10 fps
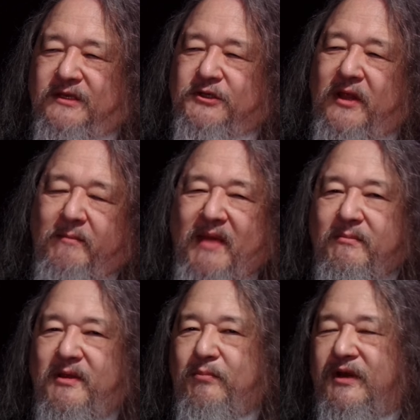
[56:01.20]
so that
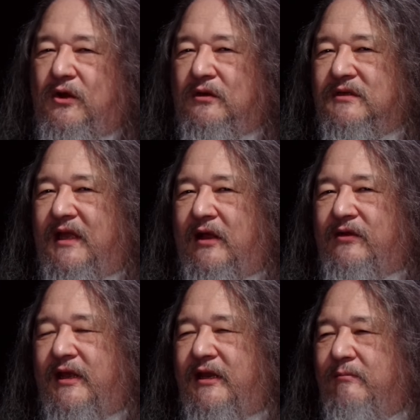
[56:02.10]
may be pretty cold and
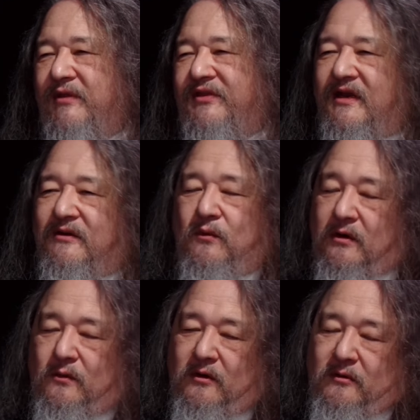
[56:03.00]
calculating, but then it,
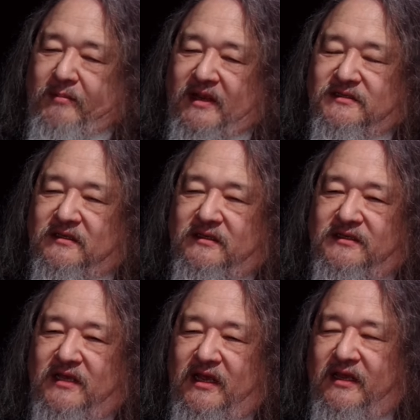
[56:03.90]
we're, we're basically
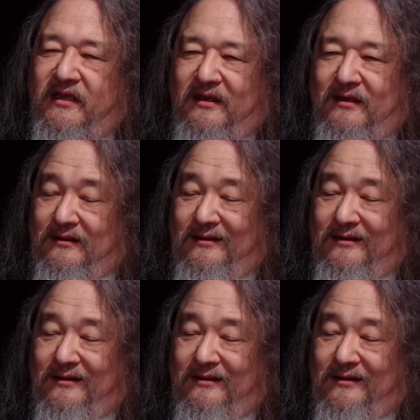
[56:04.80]
saying,